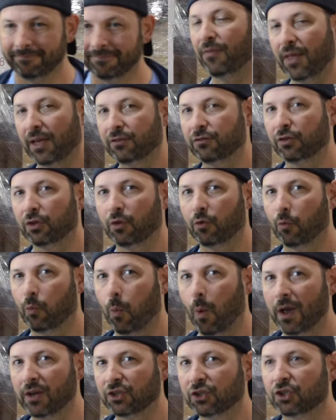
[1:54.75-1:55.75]
Thanks for the
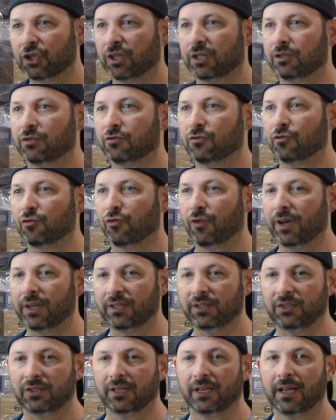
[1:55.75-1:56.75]
question,
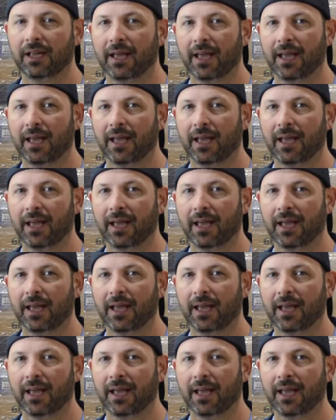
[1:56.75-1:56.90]
Chris.